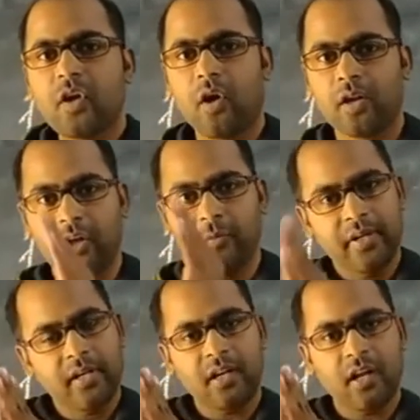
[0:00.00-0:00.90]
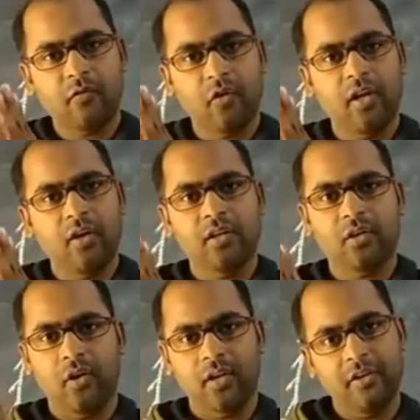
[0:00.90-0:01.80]
the concave
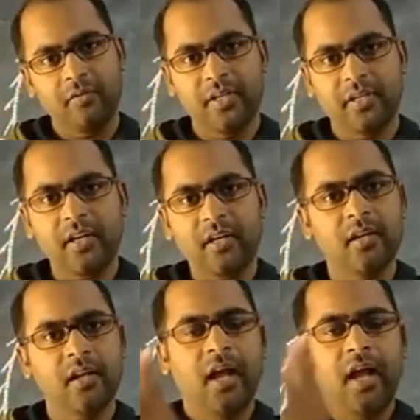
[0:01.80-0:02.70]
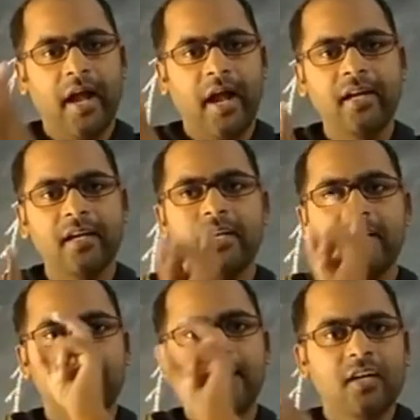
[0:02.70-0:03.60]
mirror, and
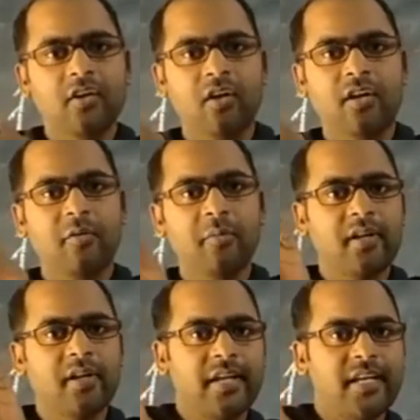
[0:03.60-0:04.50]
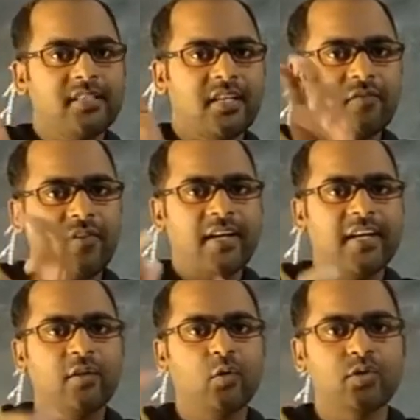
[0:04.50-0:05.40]
that concave mirror is
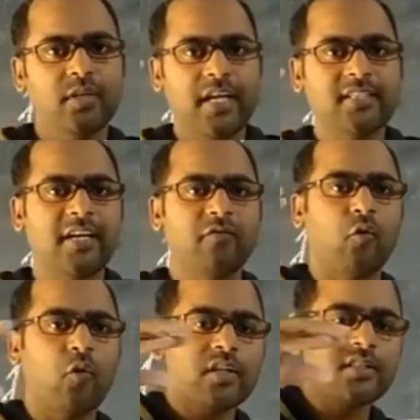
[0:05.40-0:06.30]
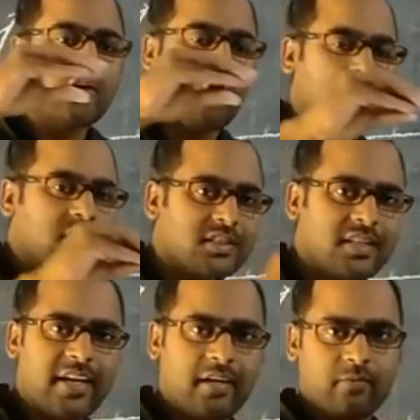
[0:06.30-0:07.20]
reflecting those rays and focusing on the
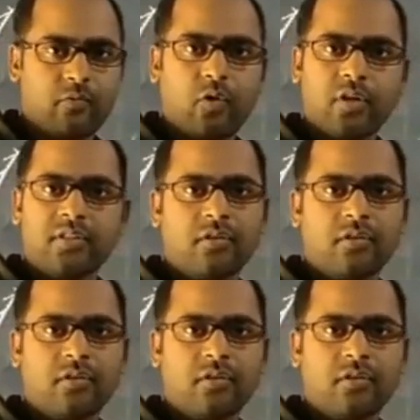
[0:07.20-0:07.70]
screen.